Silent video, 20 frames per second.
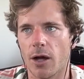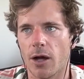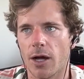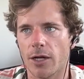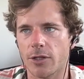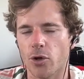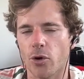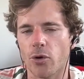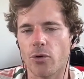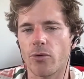
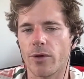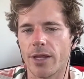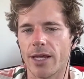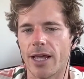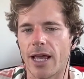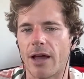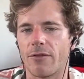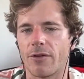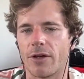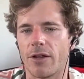I don't really
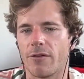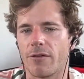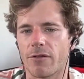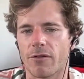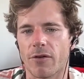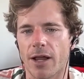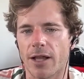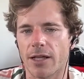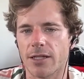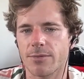have any
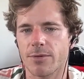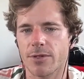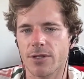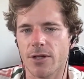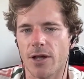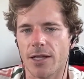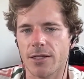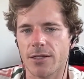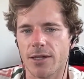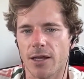friends
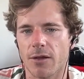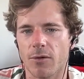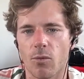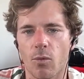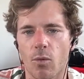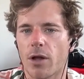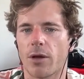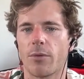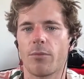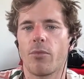besides like
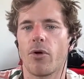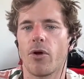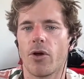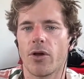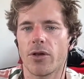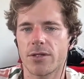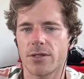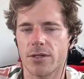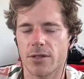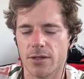one
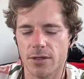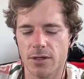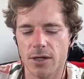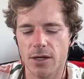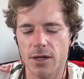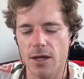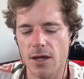person.